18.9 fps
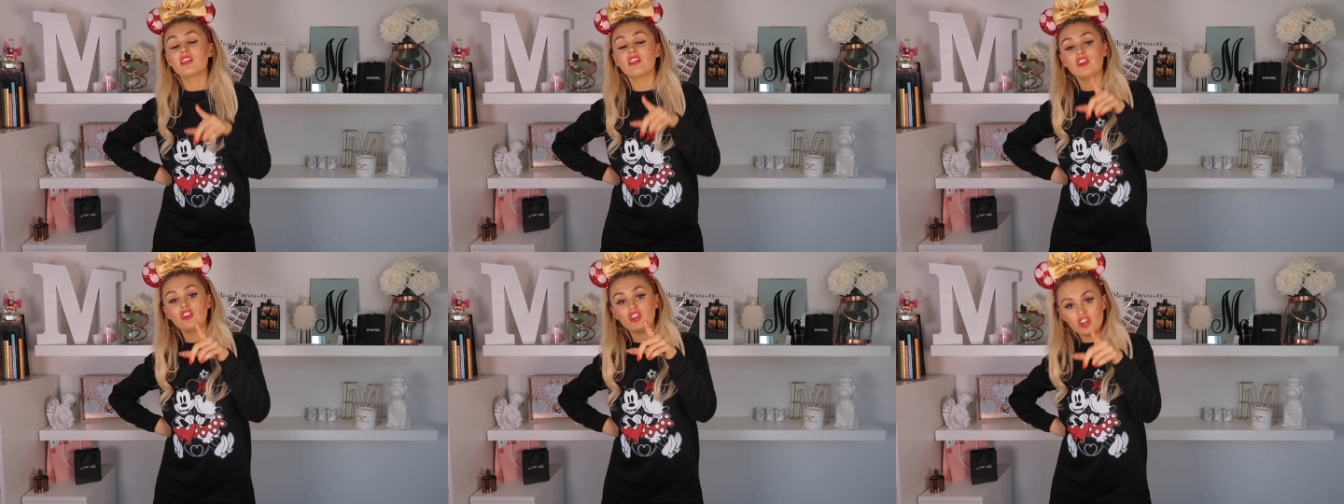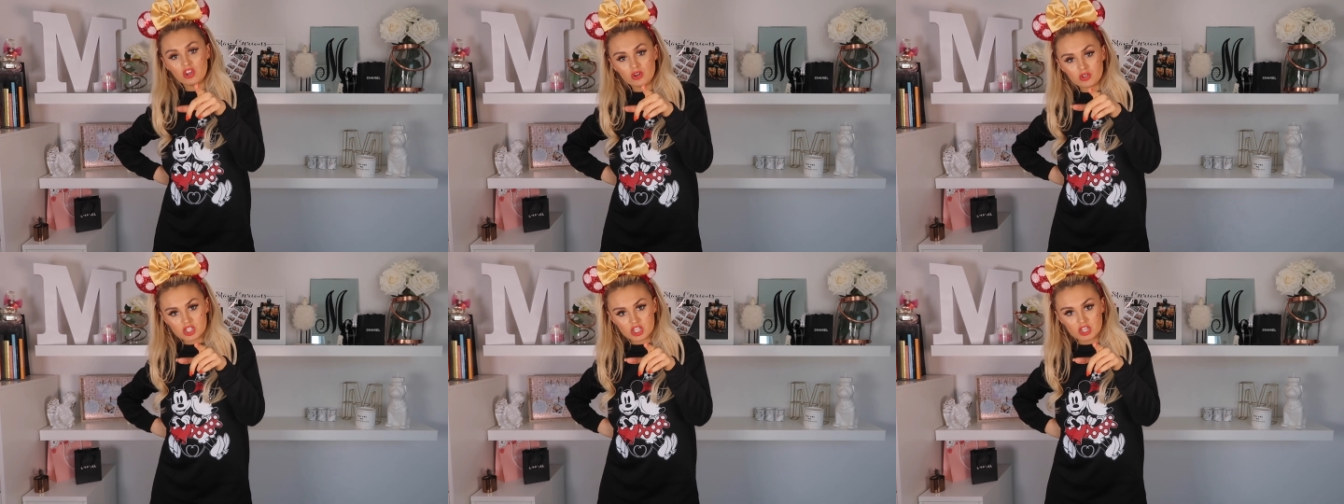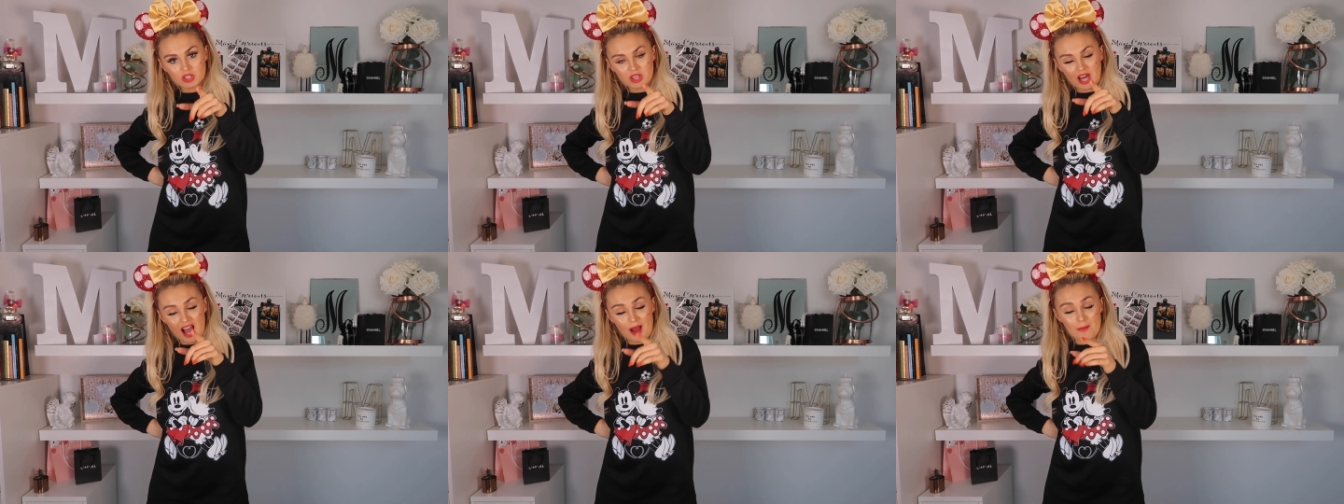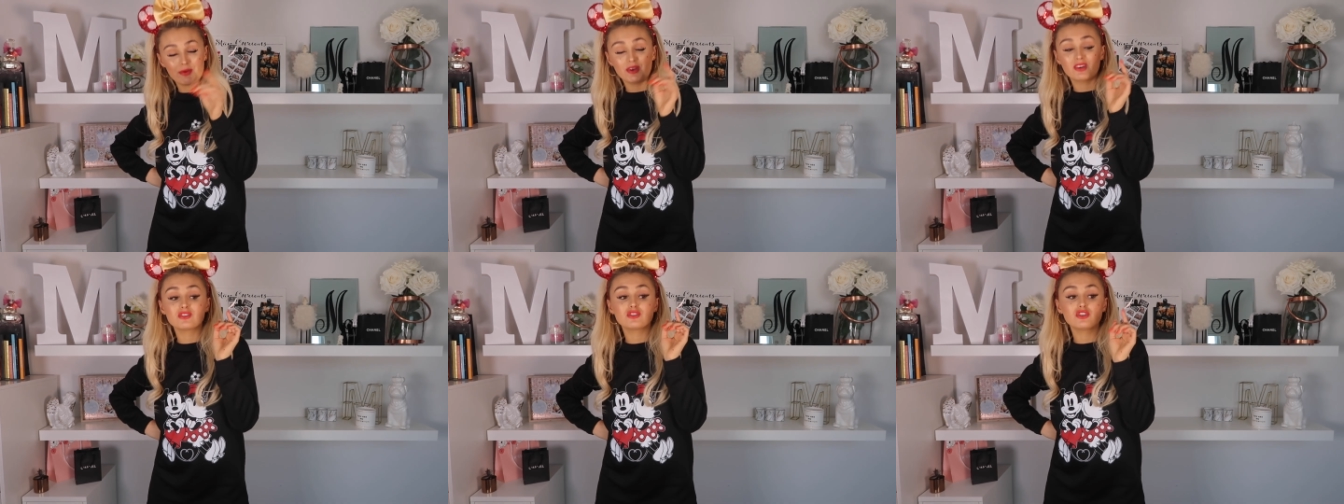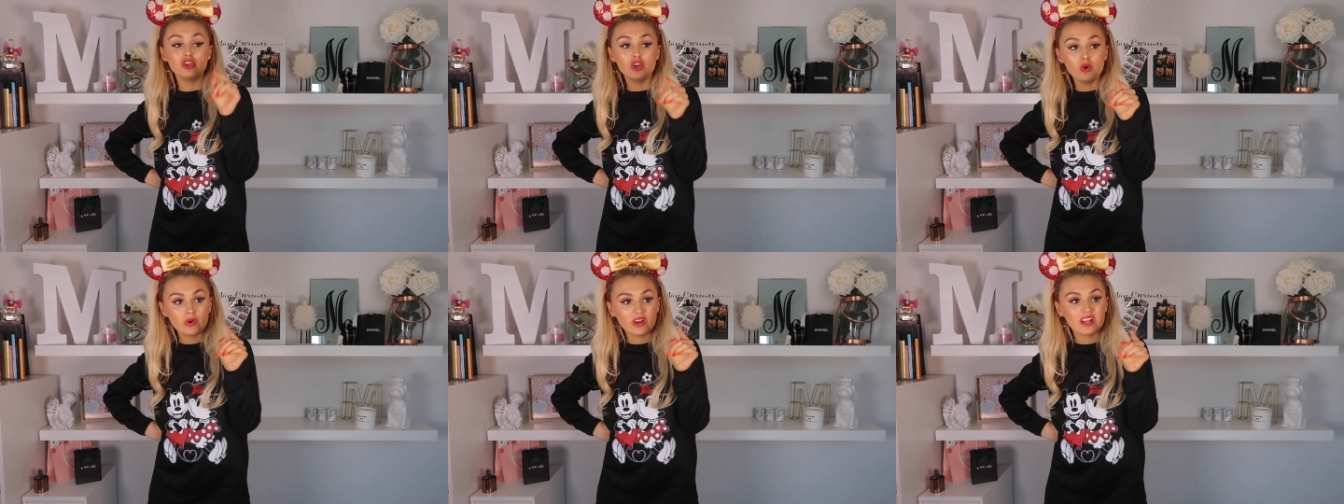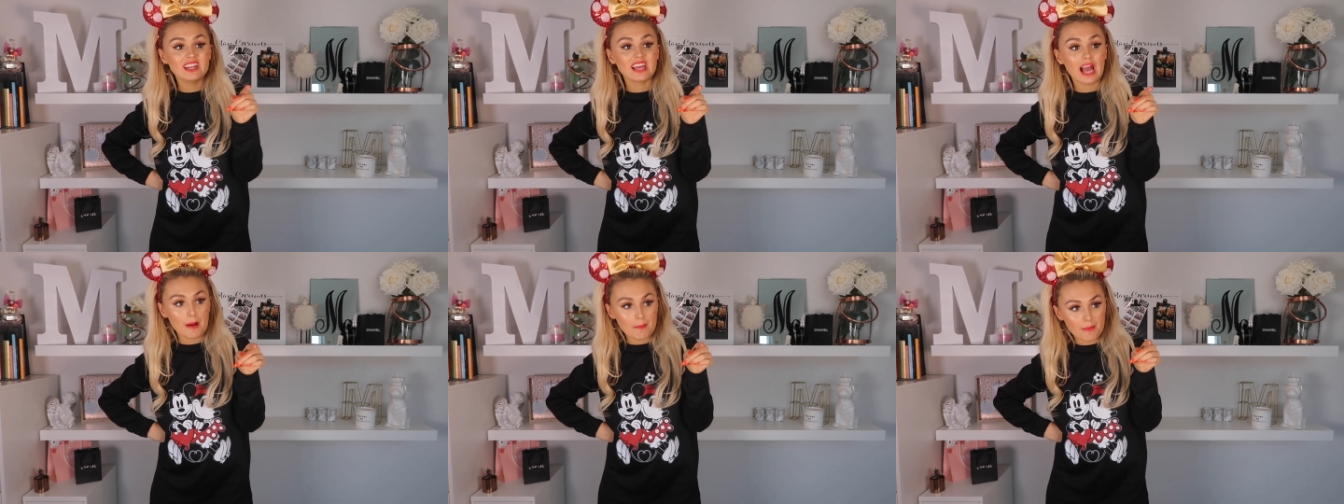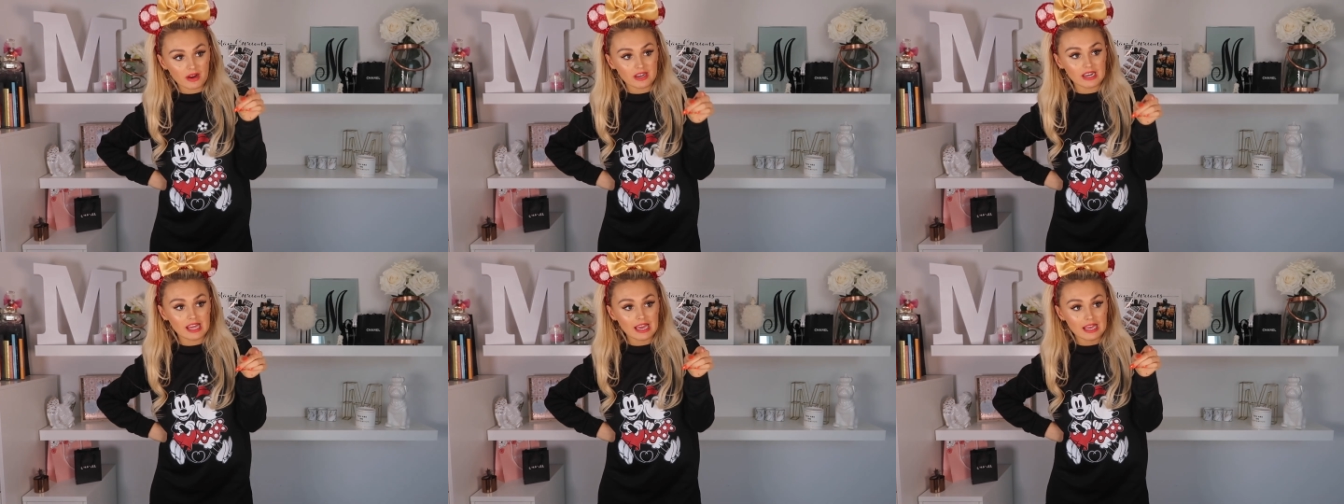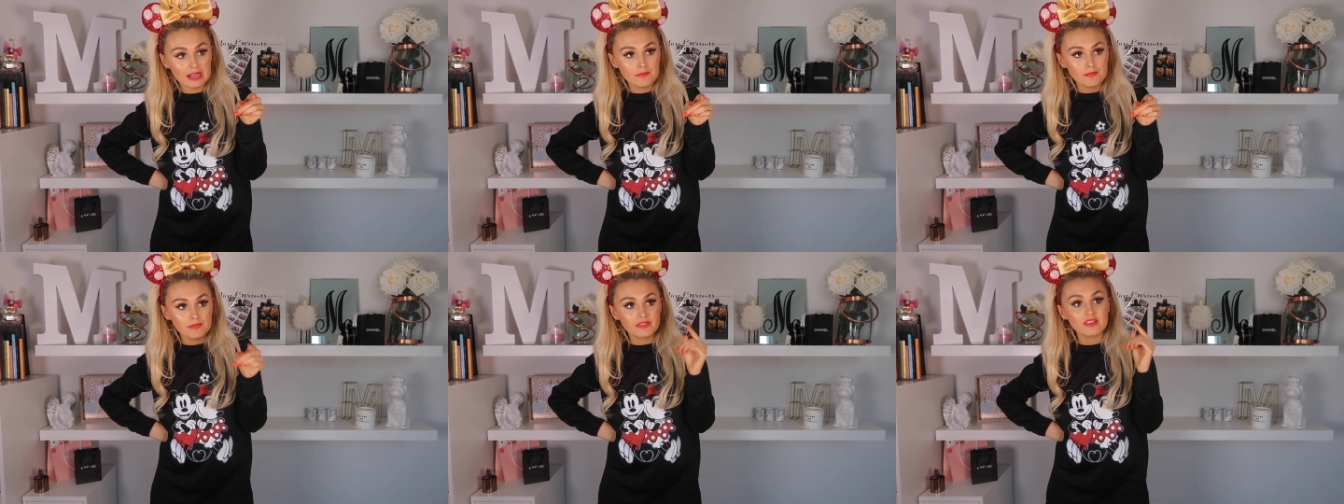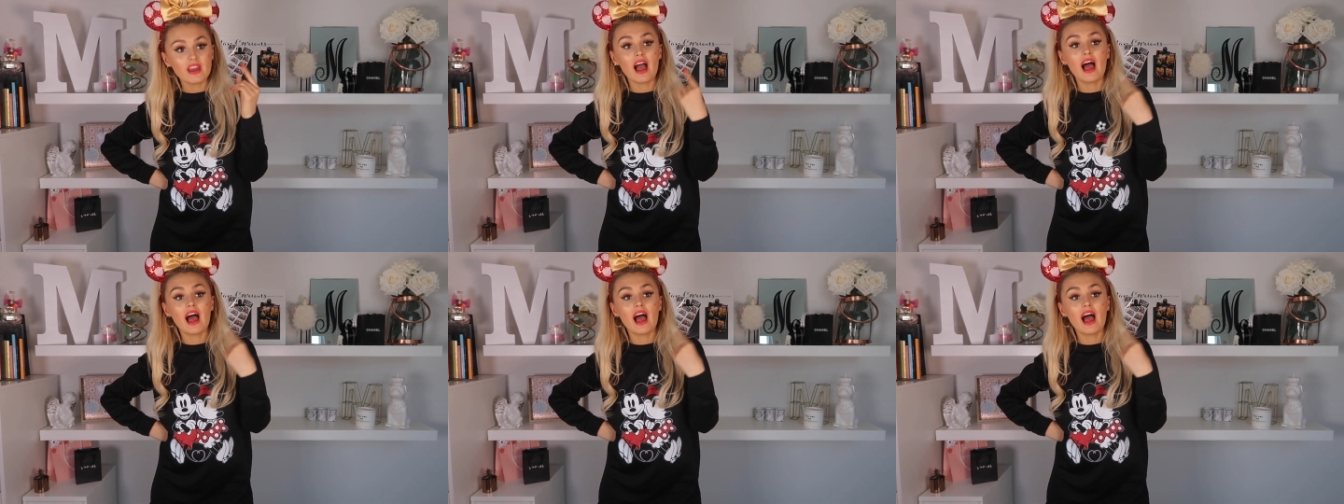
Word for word: then you do that because you can get money